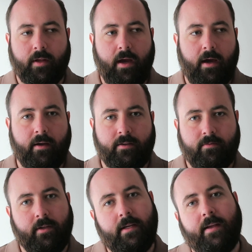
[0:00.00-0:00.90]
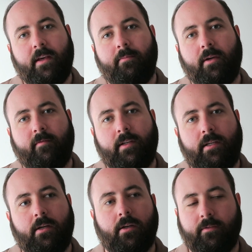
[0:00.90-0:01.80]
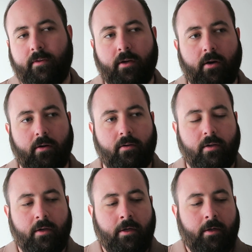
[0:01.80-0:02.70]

it's really not that big of a deal if you go,